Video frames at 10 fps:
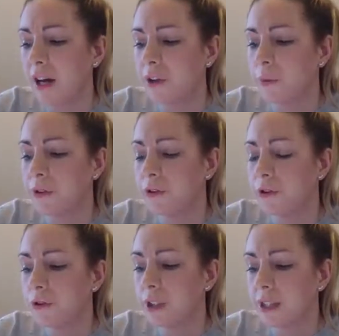and with
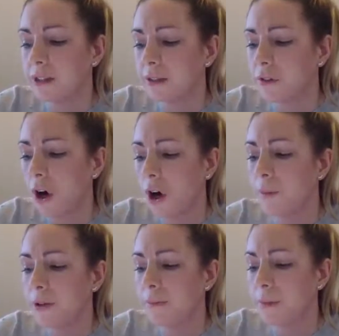streaks of
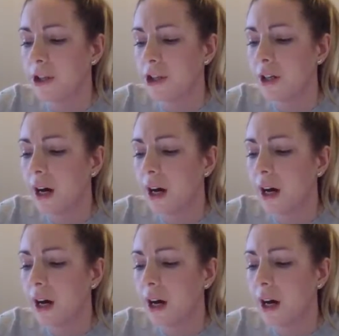common mud.